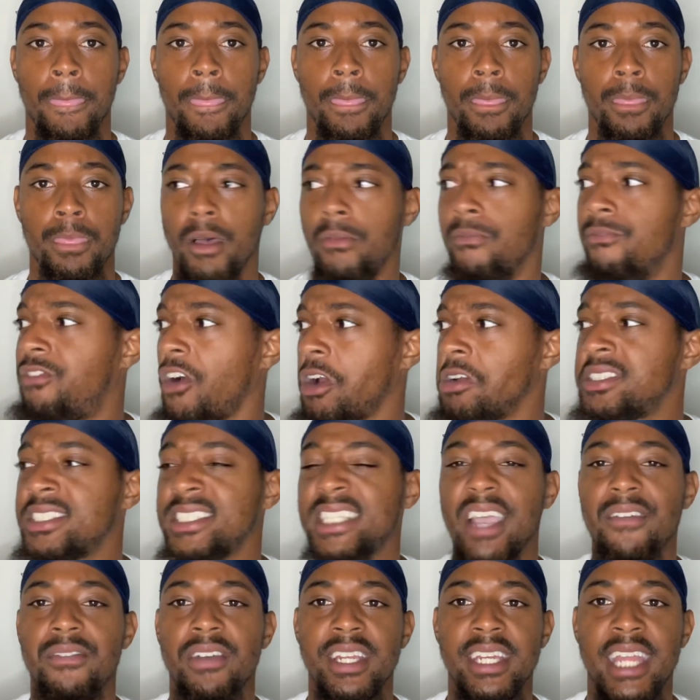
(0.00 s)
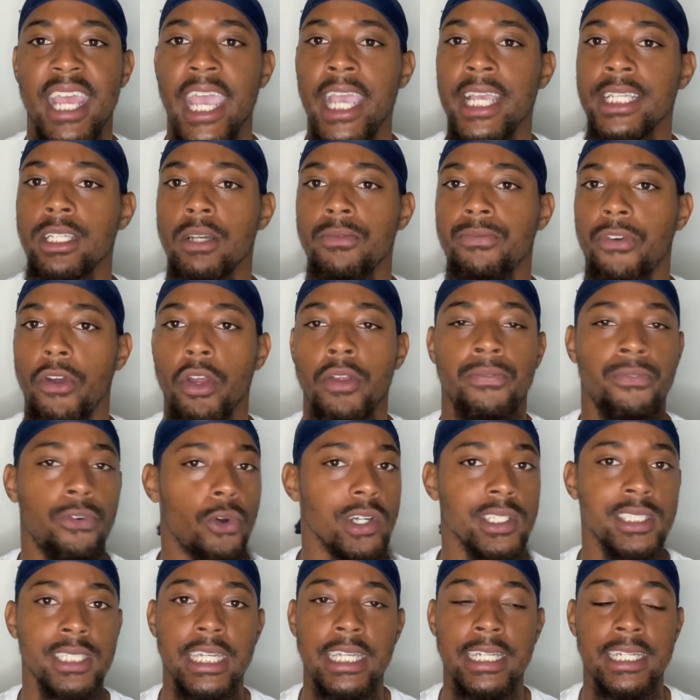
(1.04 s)
Them first 7 days, them first
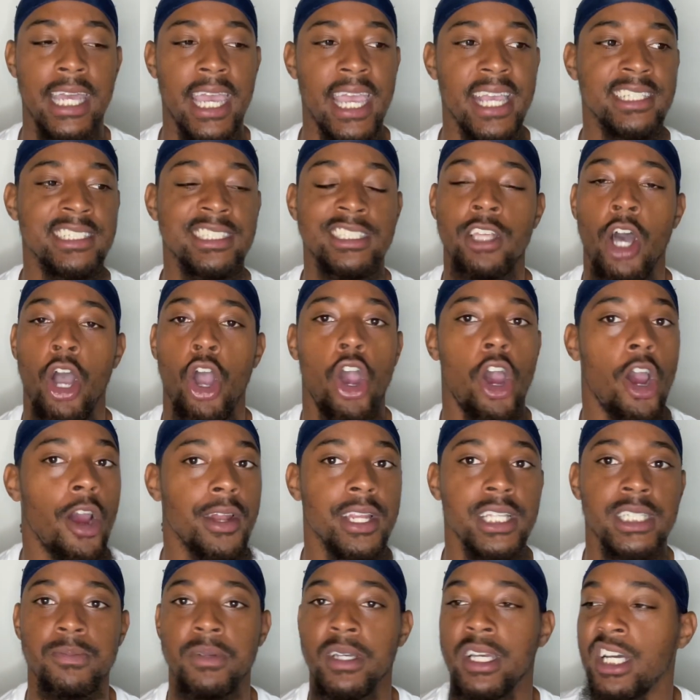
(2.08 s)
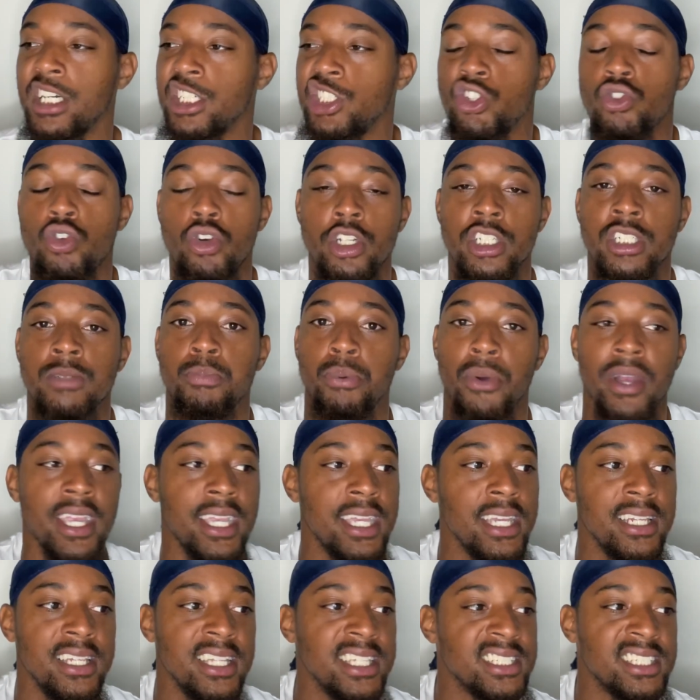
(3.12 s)
14 days is the hardest because you was
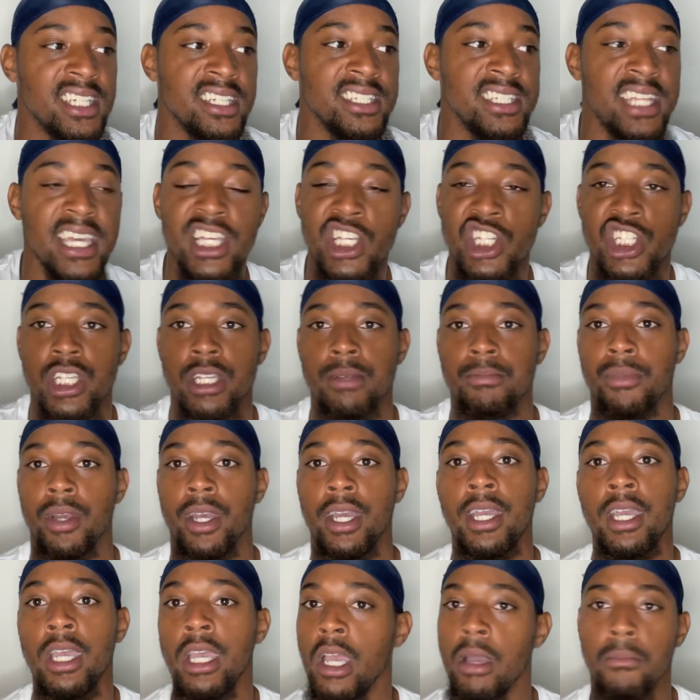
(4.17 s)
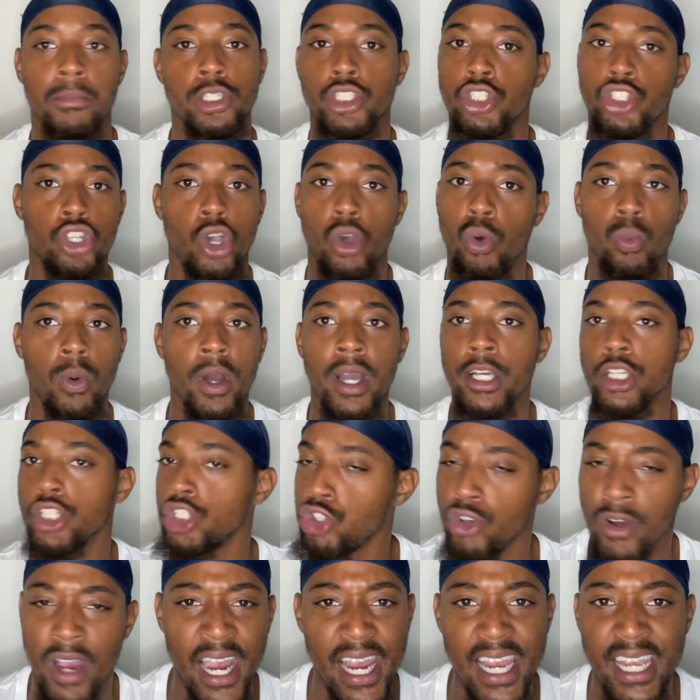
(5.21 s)
breaking this addiction, bruh. But so what?
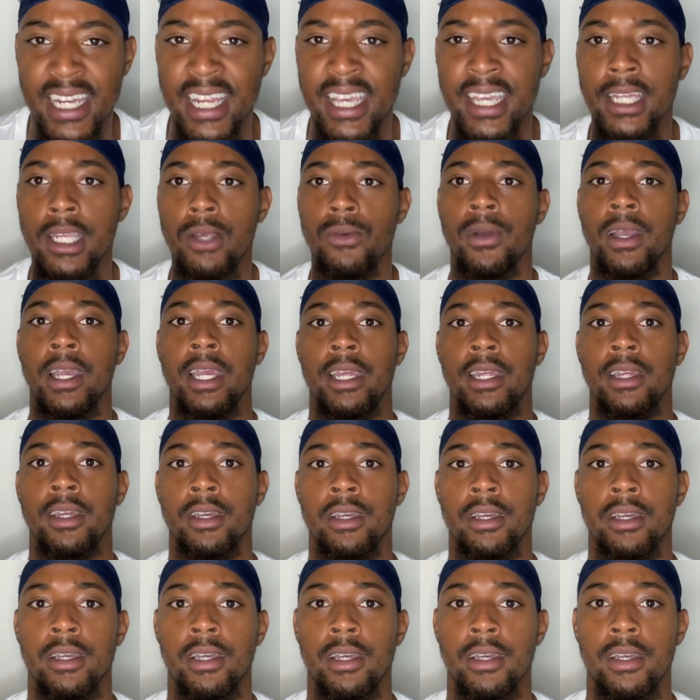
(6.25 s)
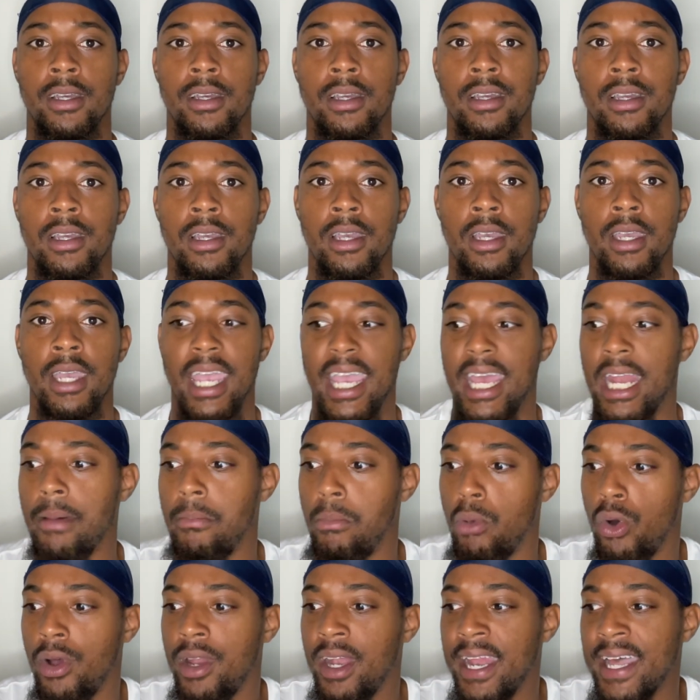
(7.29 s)
Try it anyway. And the
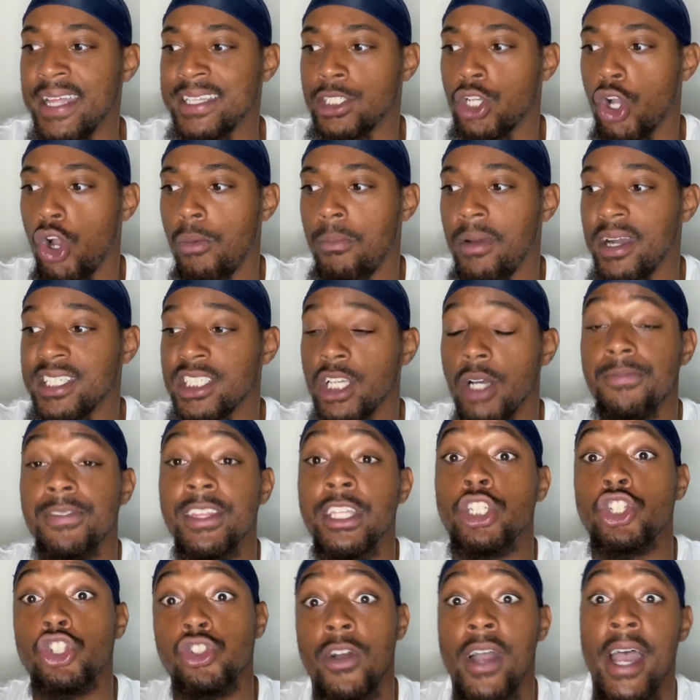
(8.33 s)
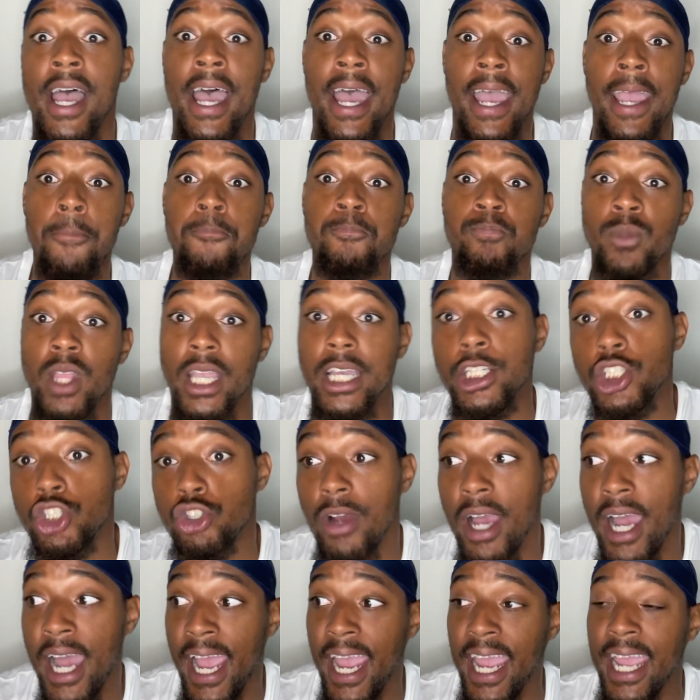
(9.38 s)
more that I told myself to try
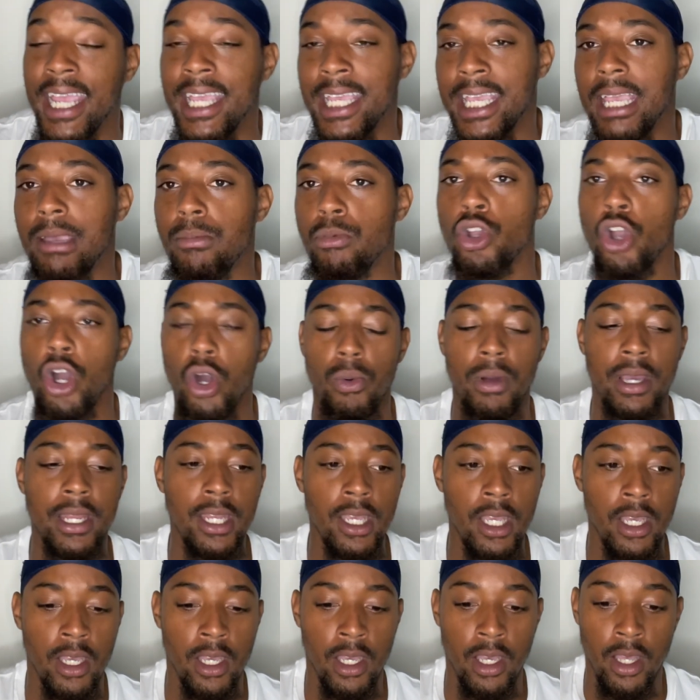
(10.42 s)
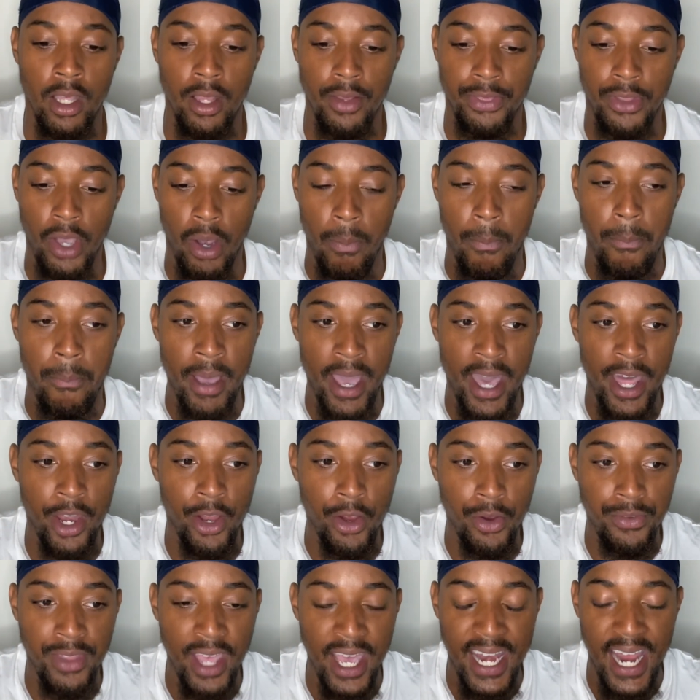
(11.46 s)
and keep going, the
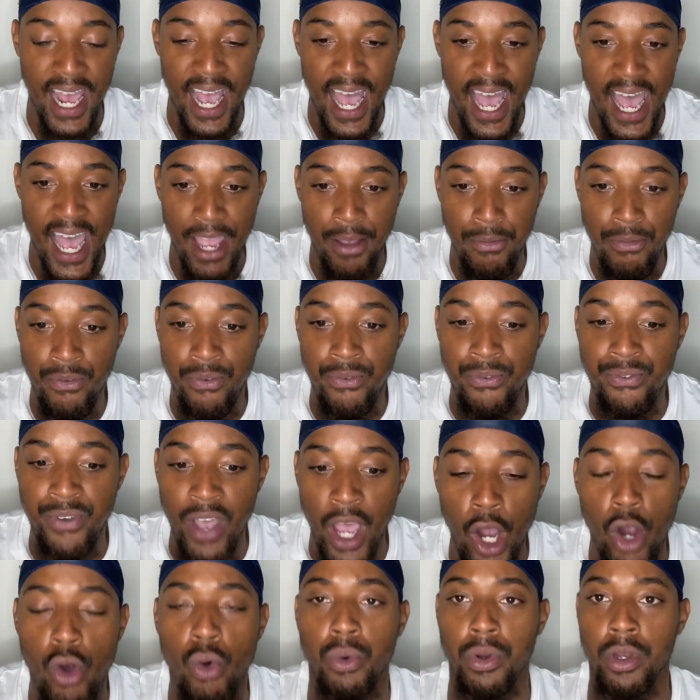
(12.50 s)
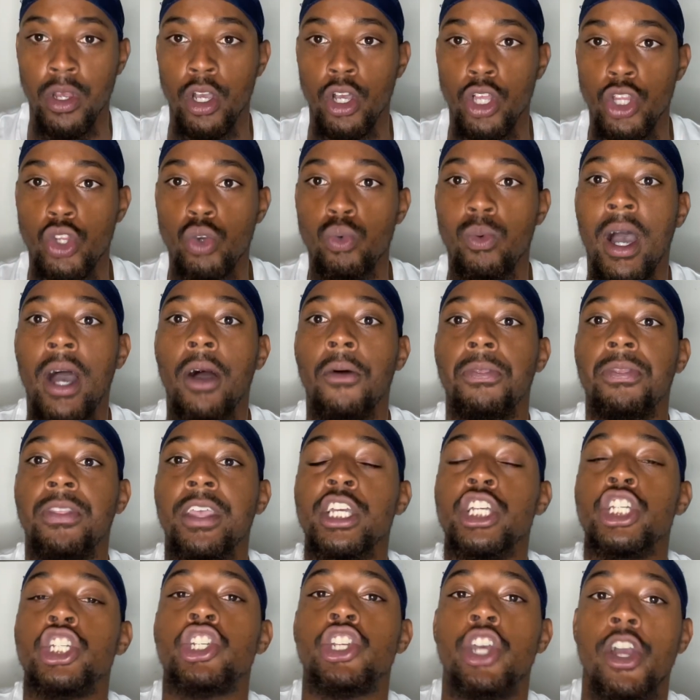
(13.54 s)
better that I felt throughout
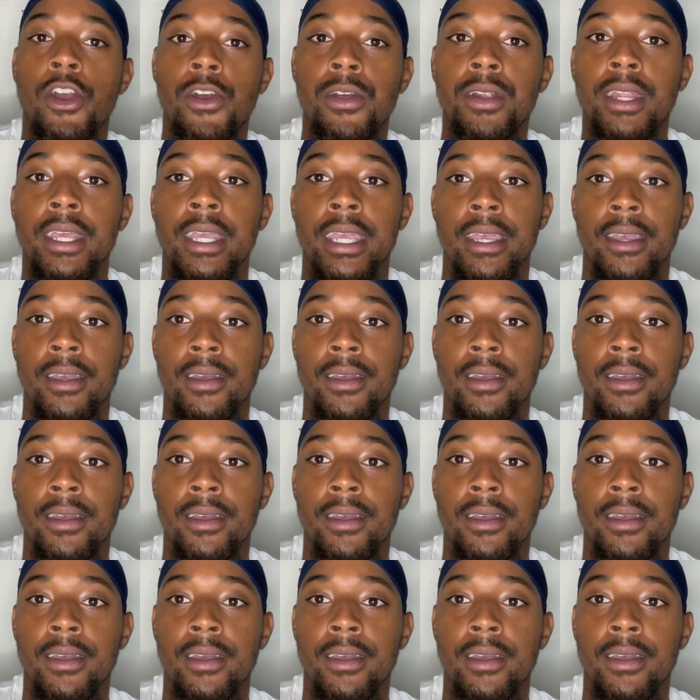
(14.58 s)
this journey.